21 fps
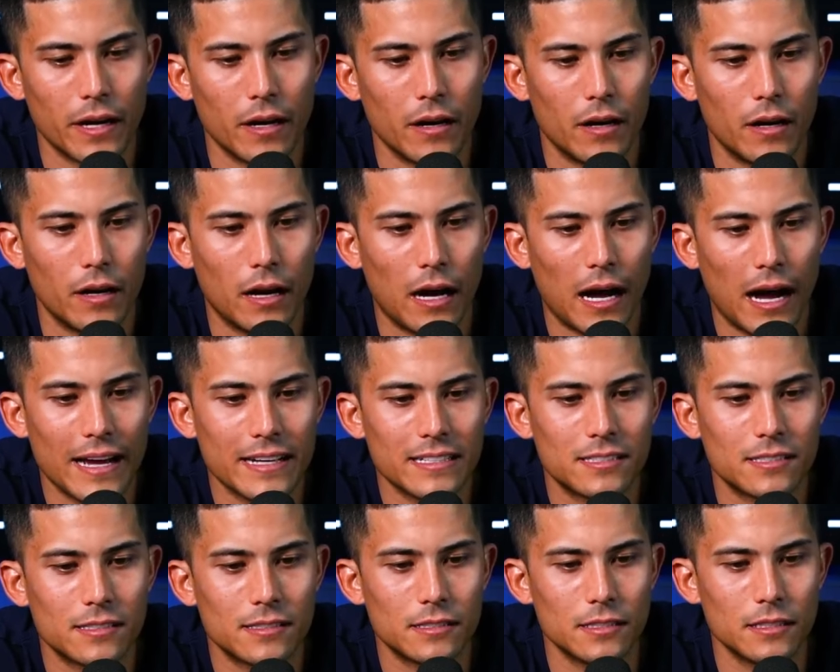mm-hmm. I
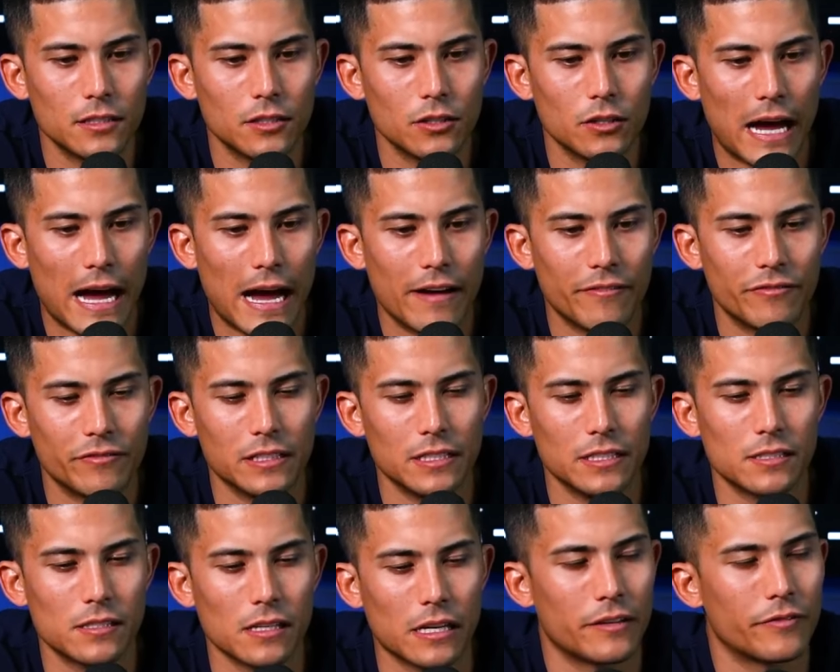still have
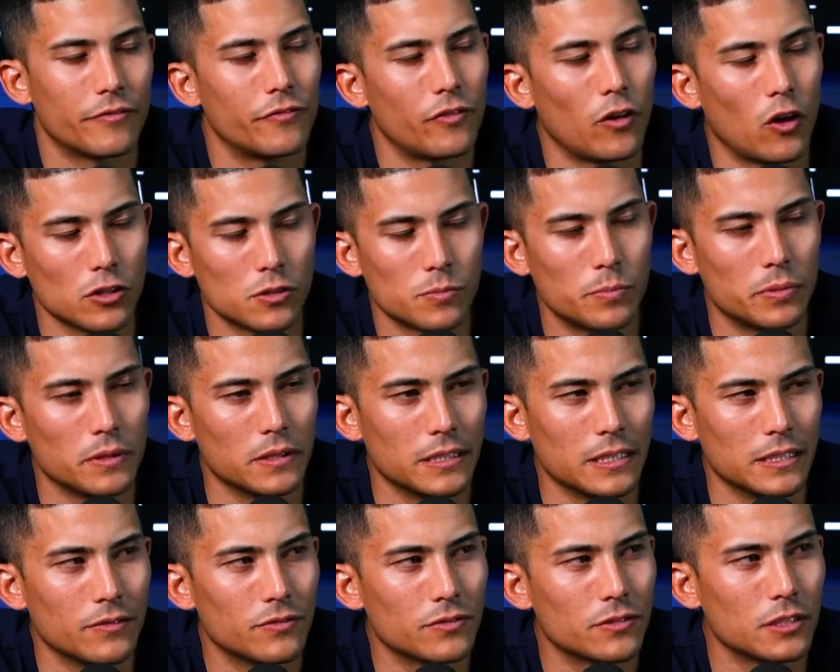these like false
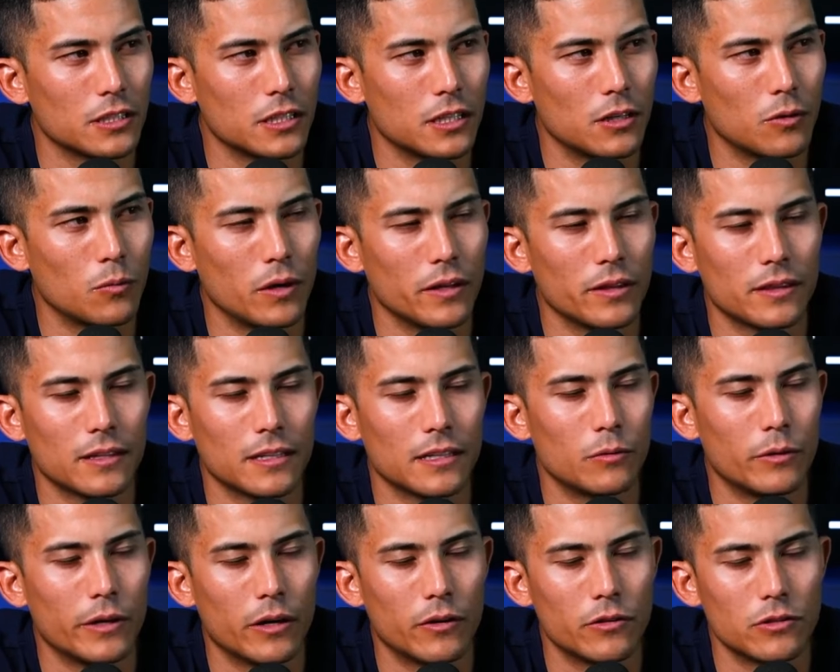beliefs. You know, yeah. one
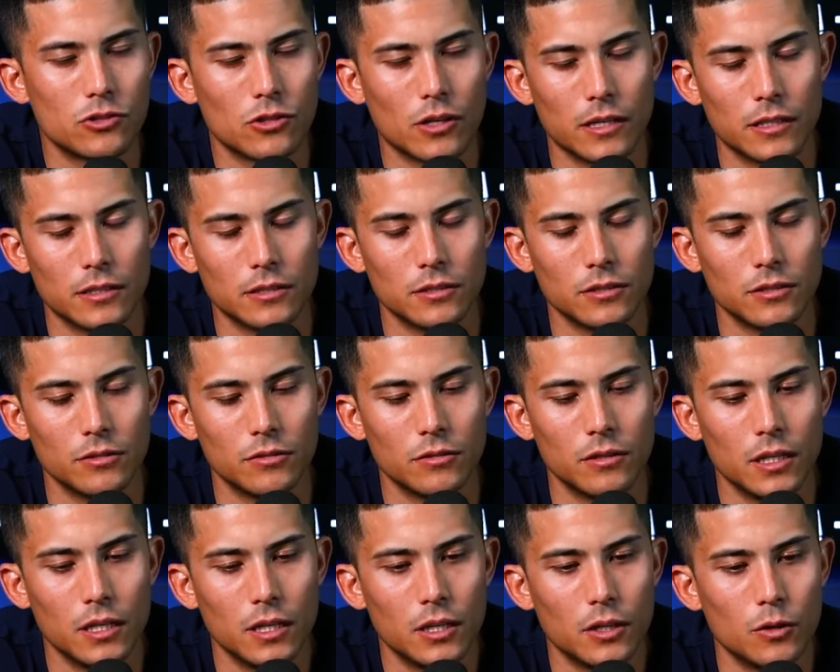thing we always try to do
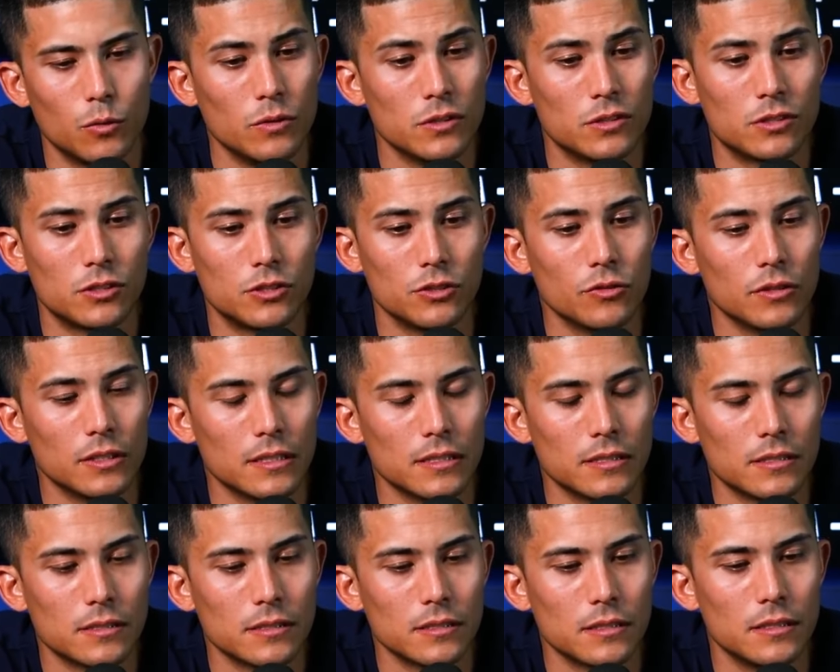with
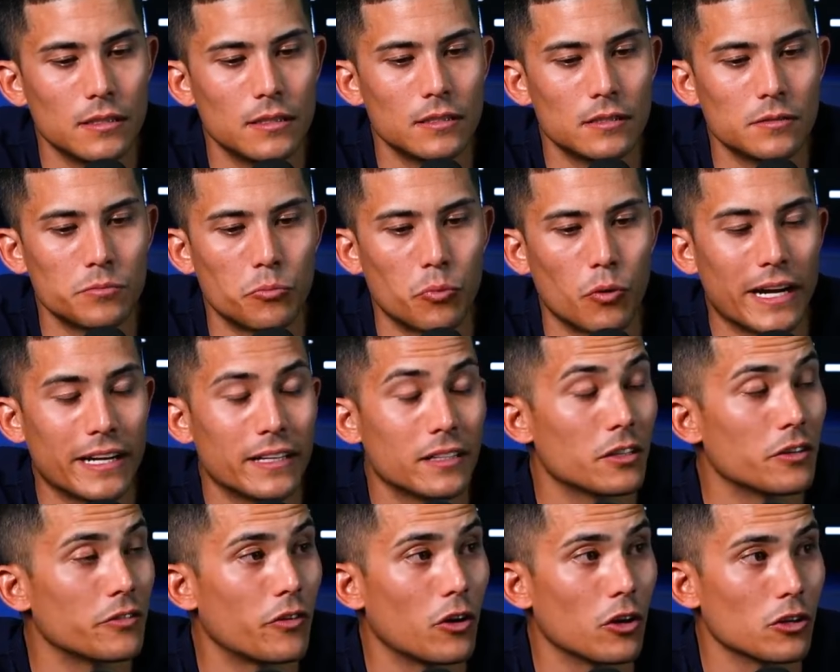students is break
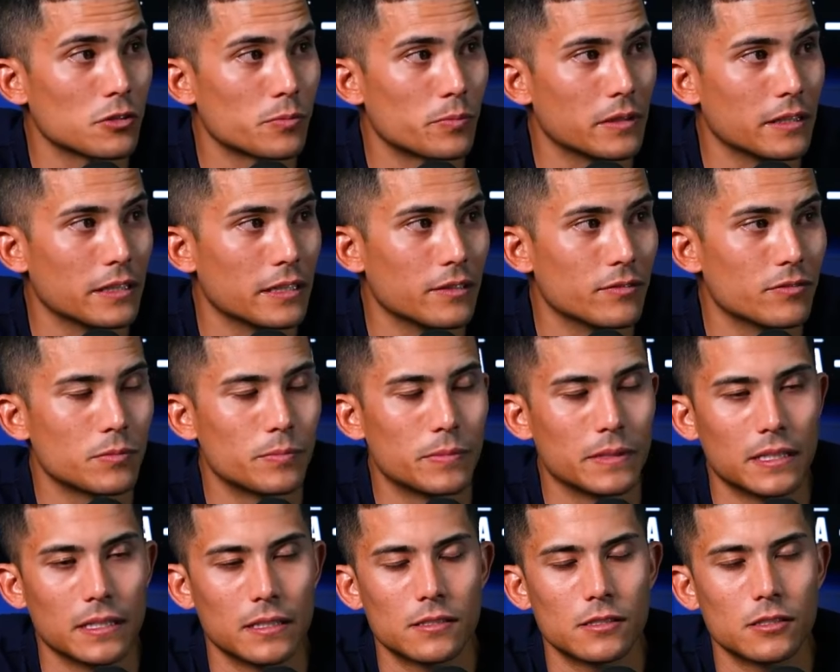their false beliefs mm-hmm.
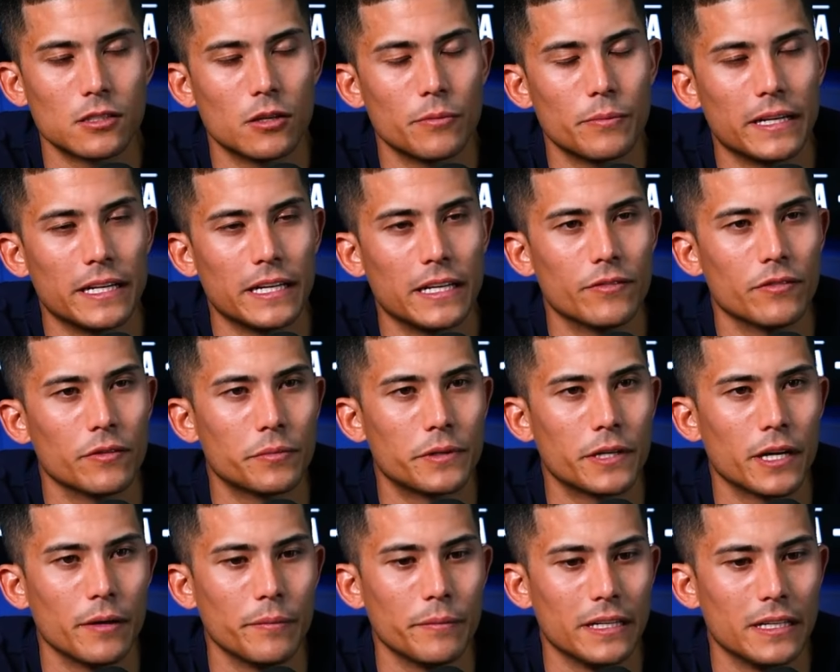because so many of them
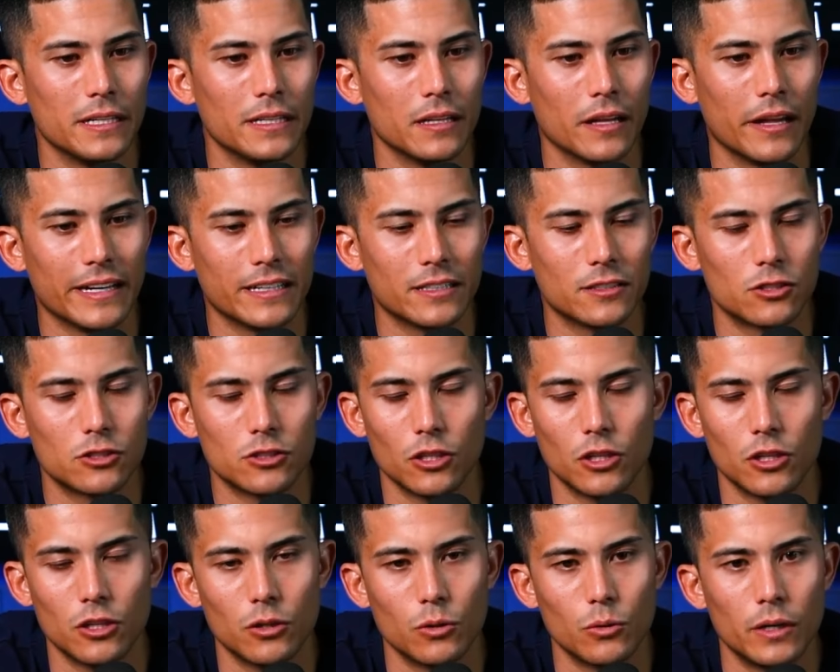come in like
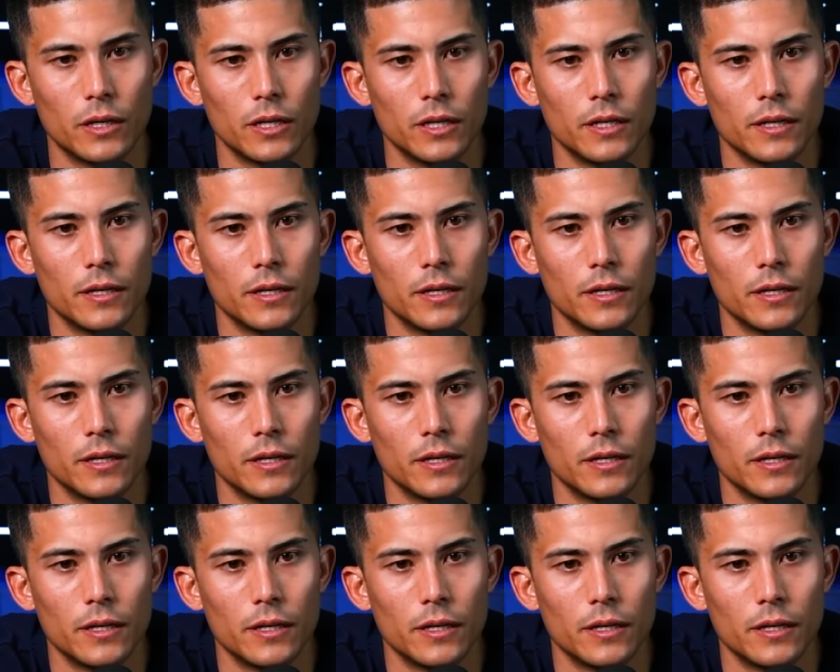so